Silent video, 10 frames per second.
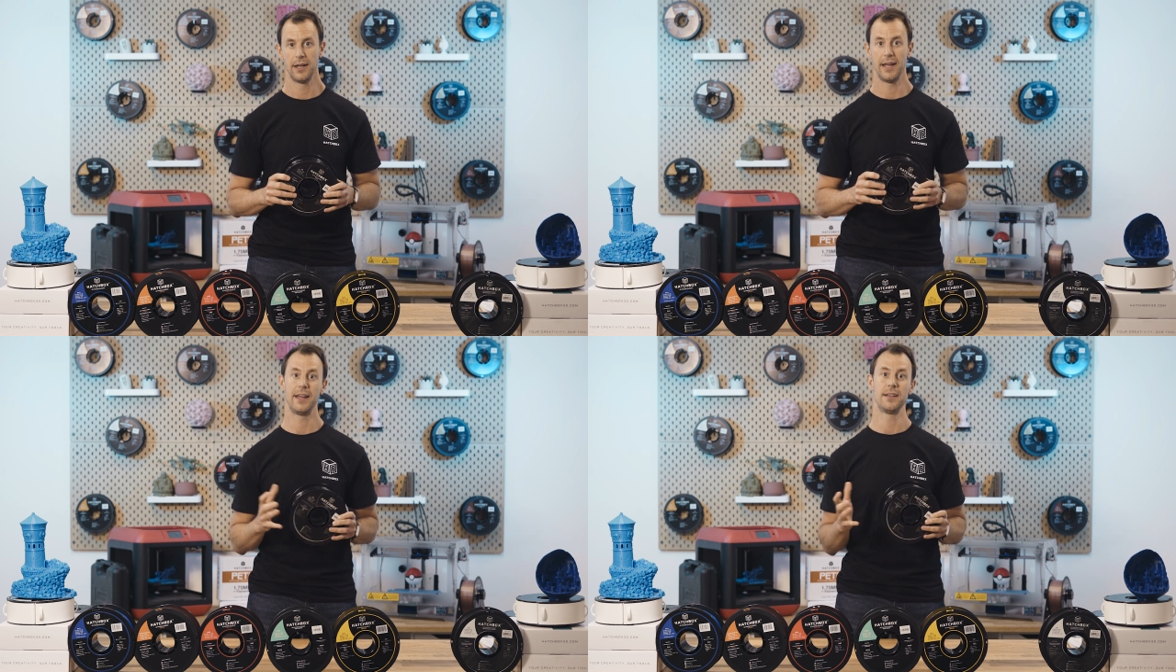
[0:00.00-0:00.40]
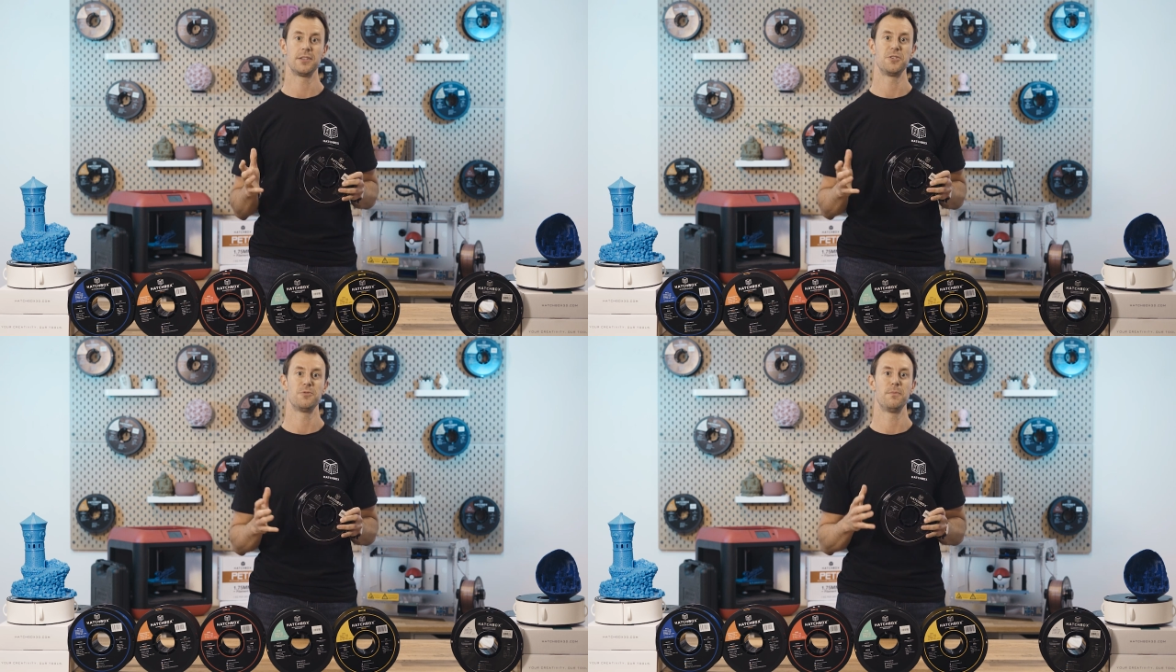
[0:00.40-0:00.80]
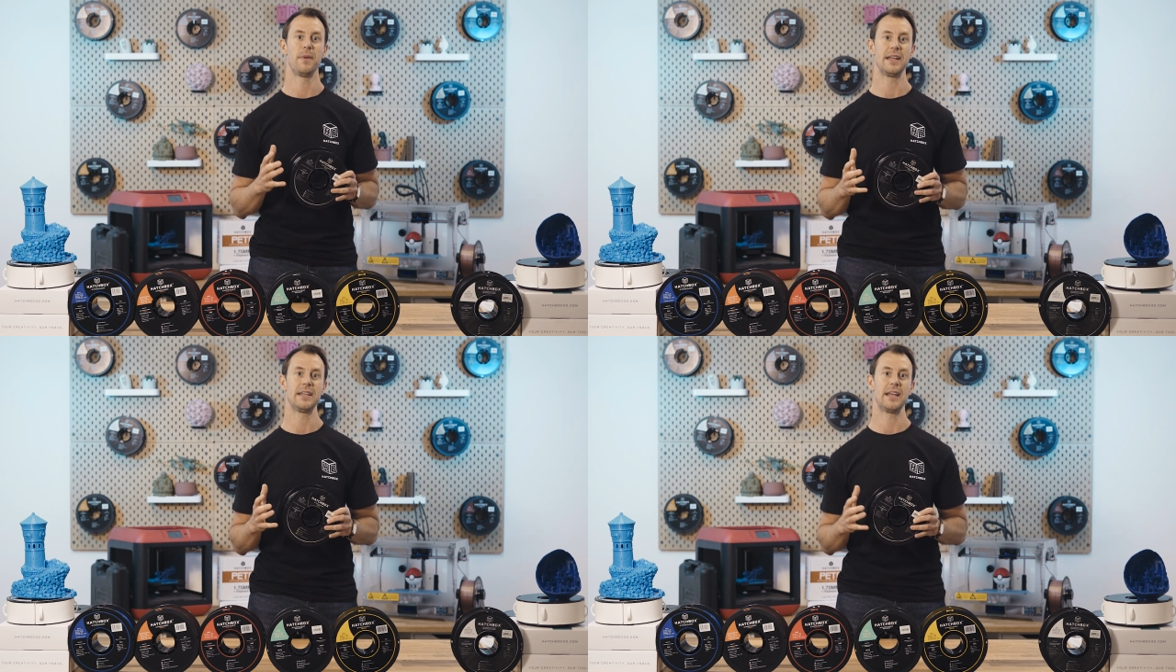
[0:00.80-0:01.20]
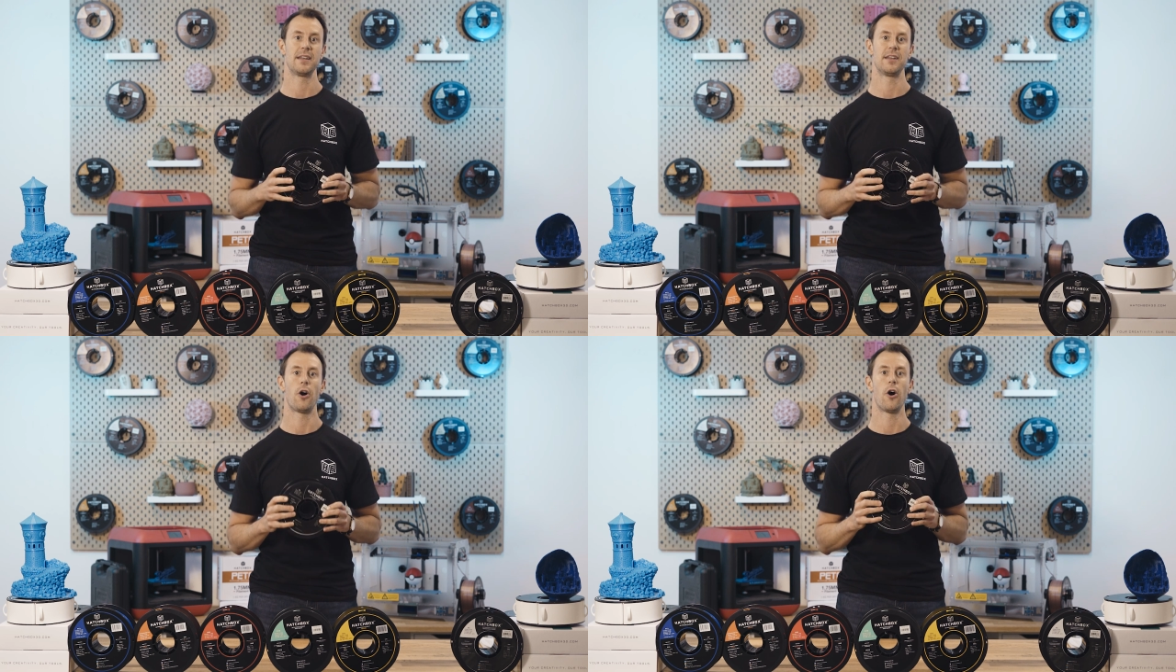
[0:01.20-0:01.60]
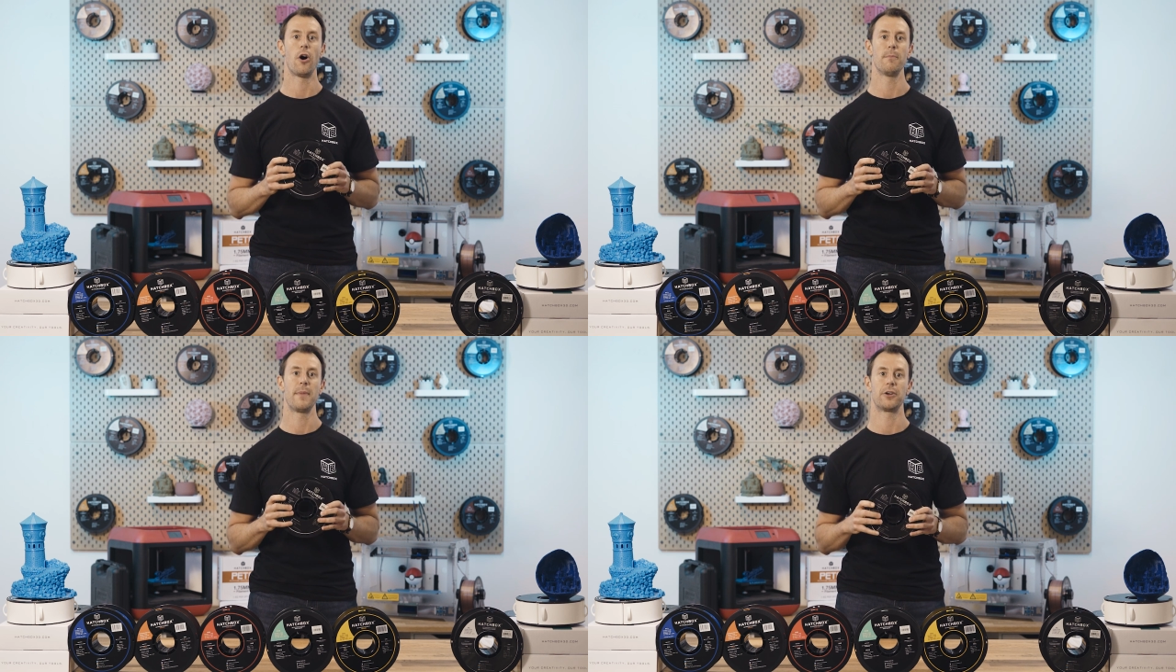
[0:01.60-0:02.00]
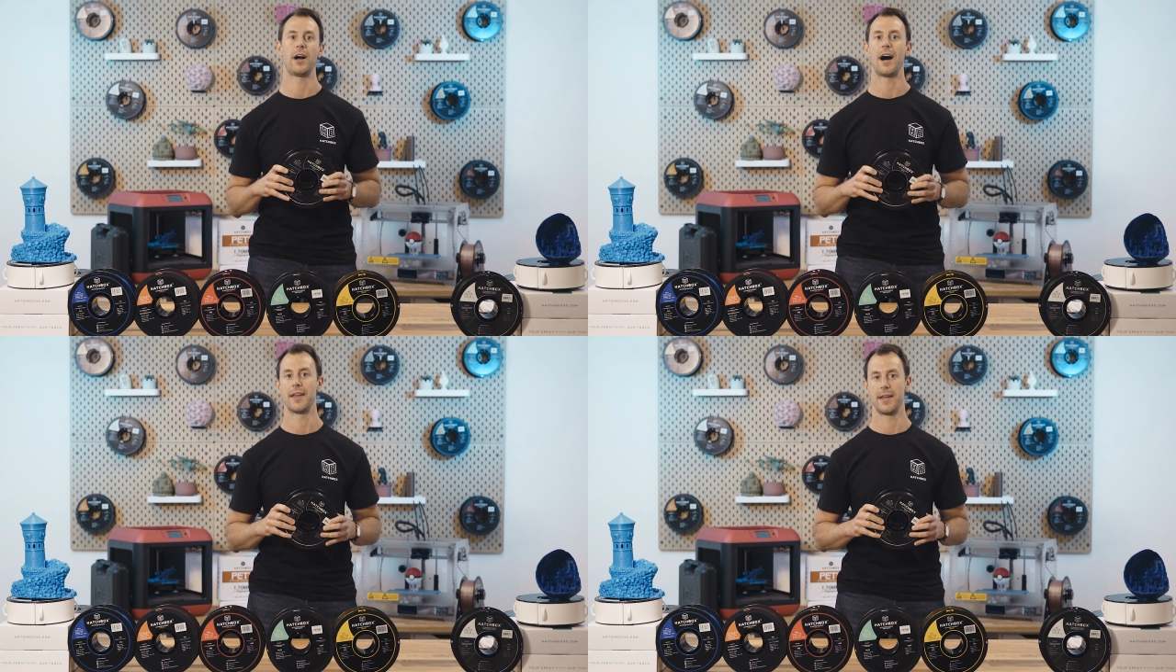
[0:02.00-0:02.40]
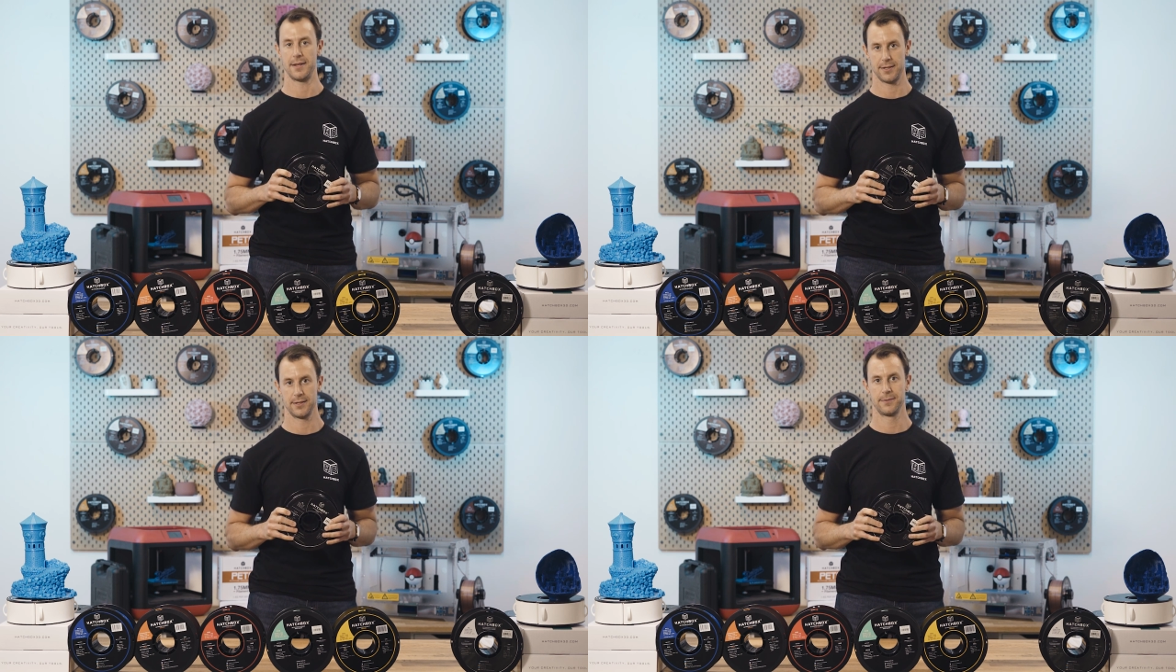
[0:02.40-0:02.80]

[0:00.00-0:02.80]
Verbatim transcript: and you may need an all-metal hot end.